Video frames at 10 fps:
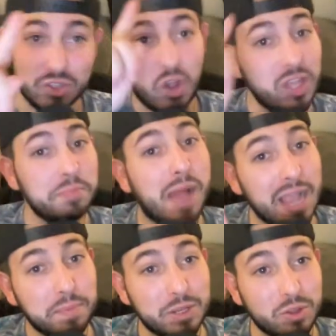
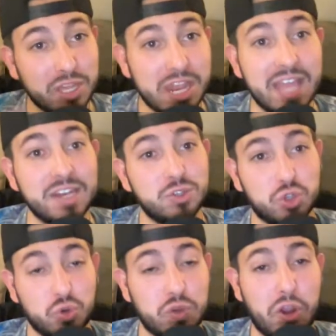Blackmon looking to end his
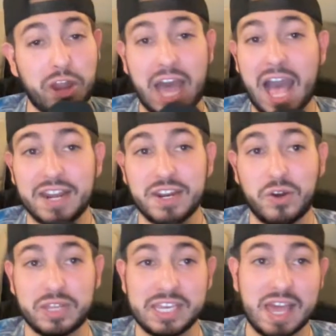career on a high
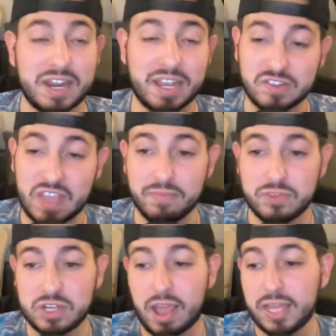note. He had a nice game
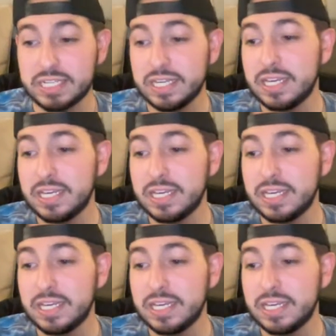tonight.